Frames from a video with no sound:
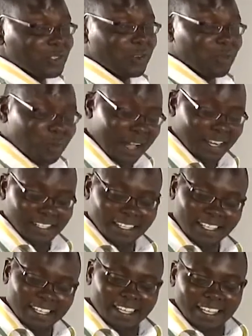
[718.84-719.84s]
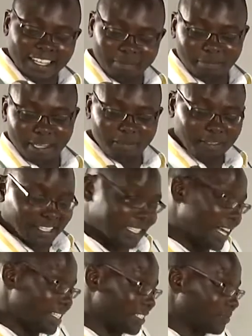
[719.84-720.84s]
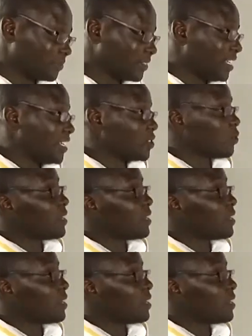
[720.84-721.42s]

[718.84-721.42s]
of one depends with the size. So